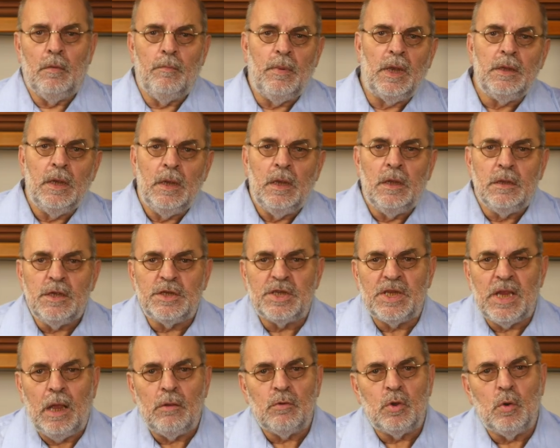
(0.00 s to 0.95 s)
But the
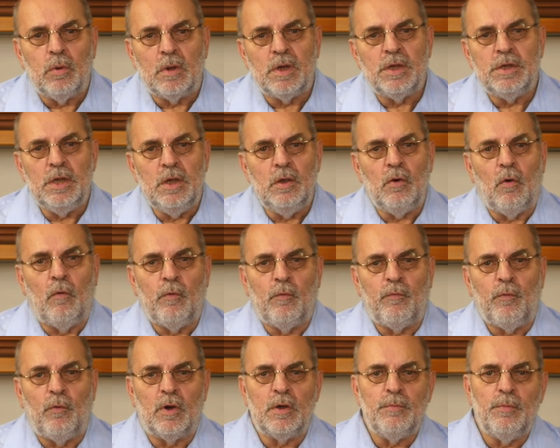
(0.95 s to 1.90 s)
sound quality of
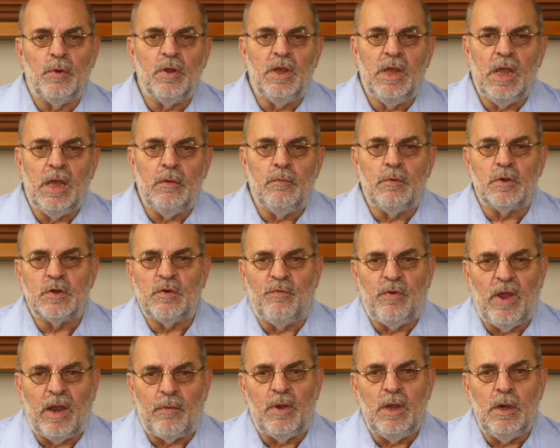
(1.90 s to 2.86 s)
affordable gear was
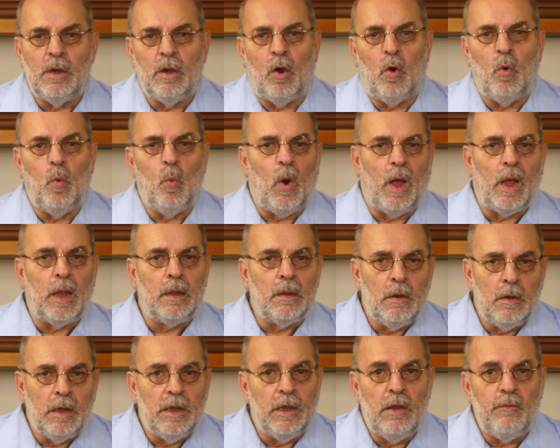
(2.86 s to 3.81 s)
very low, while
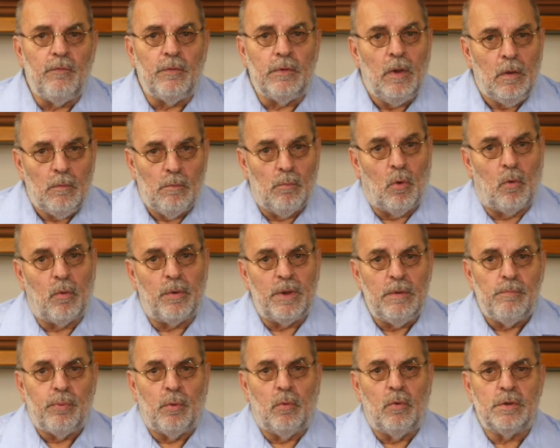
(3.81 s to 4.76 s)
even more
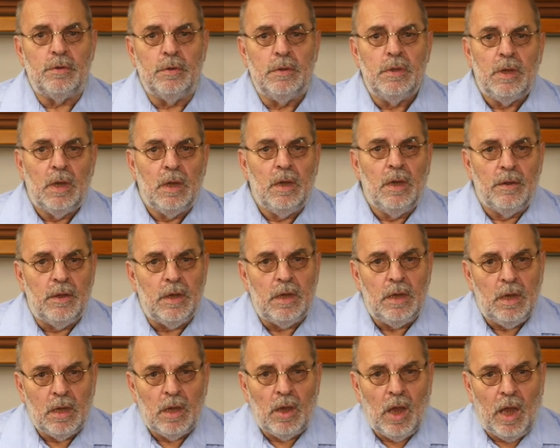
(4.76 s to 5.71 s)
important,
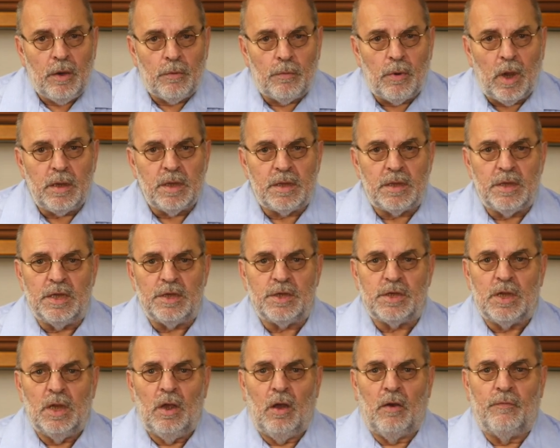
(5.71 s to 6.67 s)
the
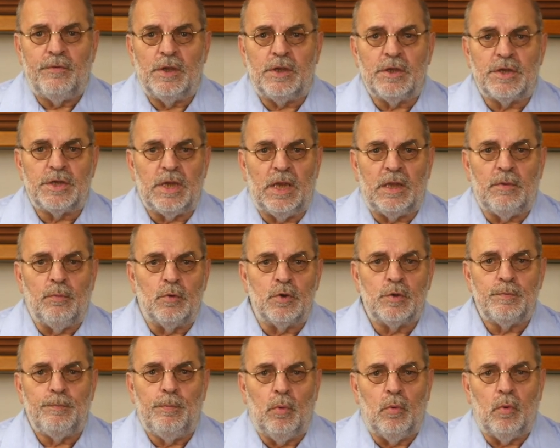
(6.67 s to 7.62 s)
ruggedness of the cassette
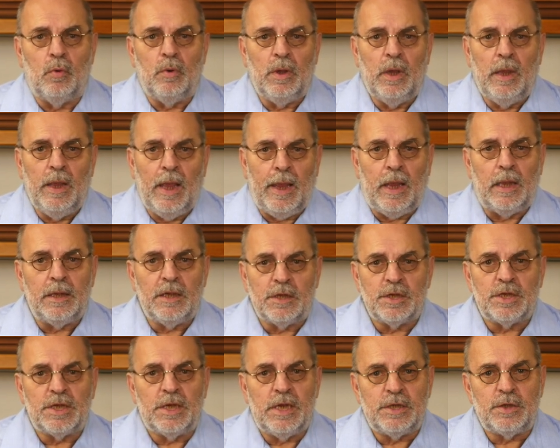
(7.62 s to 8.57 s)
was poor, and
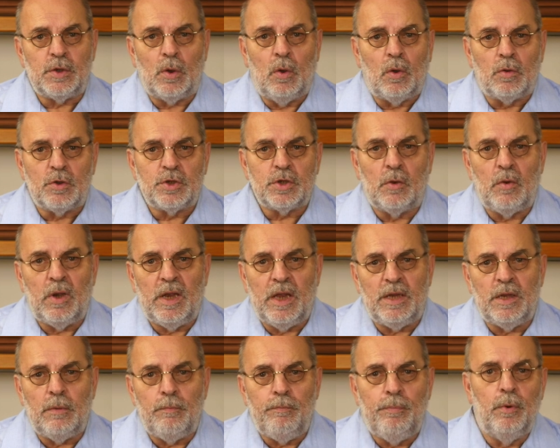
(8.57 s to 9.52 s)
cassettes also
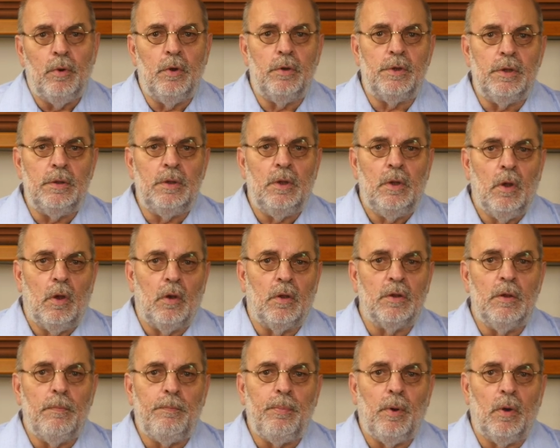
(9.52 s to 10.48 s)
laid a burden
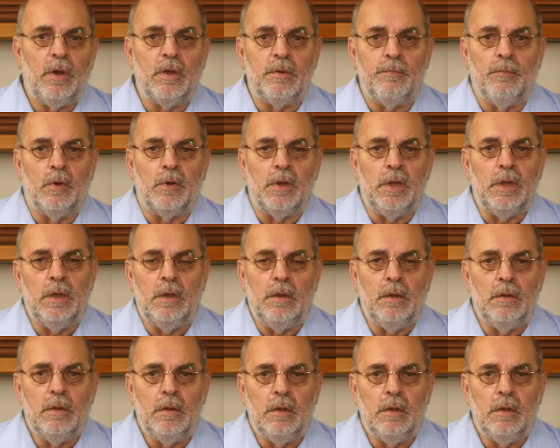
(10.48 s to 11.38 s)
on the pocket money.